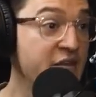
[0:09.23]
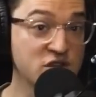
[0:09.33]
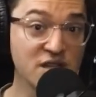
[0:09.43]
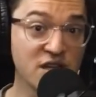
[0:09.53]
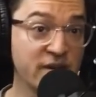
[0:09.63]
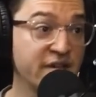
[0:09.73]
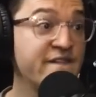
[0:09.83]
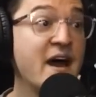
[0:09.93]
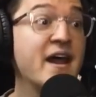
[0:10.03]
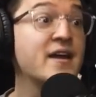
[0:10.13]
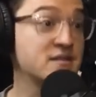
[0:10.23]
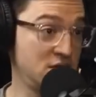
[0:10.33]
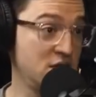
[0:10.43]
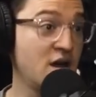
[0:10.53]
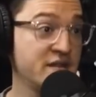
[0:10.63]
There's a little bit of
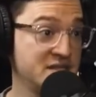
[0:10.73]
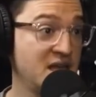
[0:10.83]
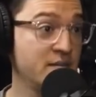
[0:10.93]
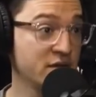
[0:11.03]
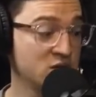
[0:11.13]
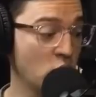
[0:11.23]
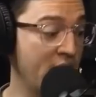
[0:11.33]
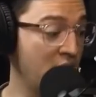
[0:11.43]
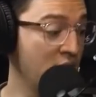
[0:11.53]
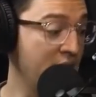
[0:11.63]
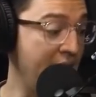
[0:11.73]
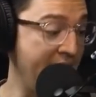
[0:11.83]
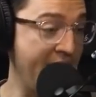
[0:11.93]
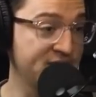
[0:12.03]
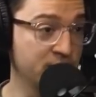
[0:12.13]
FedEx on this table as well.
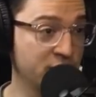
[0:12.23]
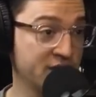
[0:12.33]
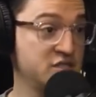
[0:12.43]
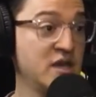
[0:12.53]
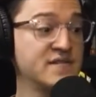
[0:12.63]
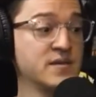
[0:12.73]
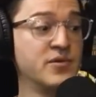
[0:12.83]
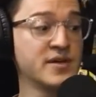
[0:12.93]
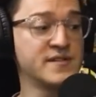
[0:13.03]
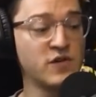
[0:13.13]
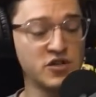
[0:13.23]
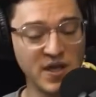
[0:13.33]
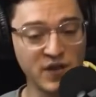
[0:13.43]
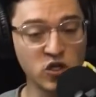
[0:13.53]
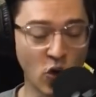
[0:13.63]
I have some books. You have some books. First,
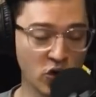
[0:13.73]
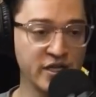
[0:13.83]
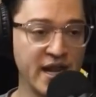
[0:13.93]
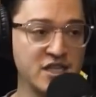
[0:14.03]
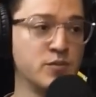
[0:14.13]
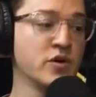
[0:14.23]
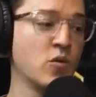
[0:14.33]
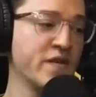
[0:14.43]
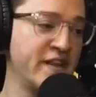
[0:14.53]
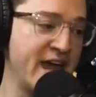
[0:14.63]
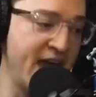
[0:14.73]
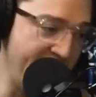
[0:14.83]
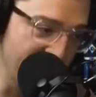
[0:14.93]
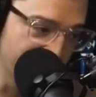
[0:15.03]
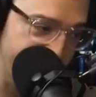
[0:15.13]
you have a Golden Age book with an
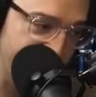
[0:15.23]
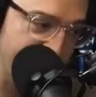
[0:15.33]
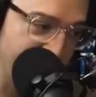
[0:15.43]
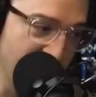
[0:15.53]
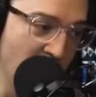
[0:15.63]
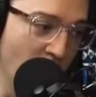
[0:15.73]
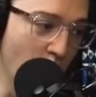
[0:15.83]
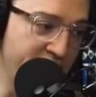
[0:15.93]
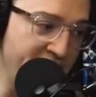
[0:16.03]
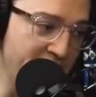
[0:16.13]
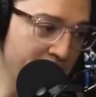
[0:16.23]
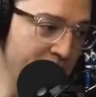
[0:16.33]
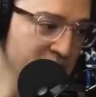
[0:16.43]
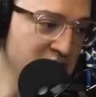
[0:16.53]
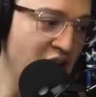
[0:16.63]
elephant with
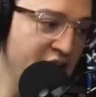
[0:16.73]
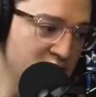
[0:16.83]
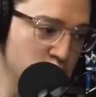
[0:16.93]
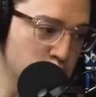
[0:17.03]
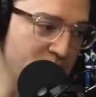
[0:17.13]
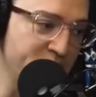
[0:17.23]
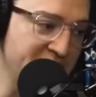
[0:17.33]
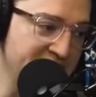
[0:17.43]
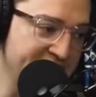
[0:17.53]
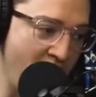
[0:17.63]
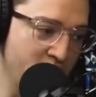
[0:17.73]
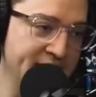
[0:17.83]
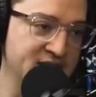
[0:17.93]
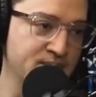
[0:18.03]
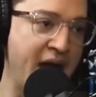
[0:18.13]
blood dripping down
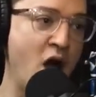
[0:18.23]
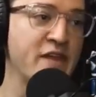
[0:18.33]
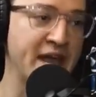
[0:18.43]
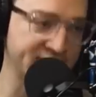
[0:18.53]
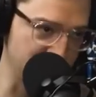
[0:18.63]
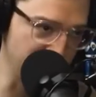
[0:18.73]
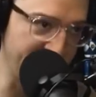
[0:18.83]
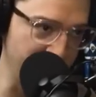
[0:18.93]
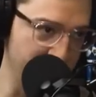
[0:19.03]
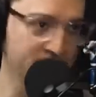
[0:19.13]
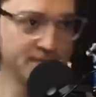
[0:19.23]
its mouth. Explain.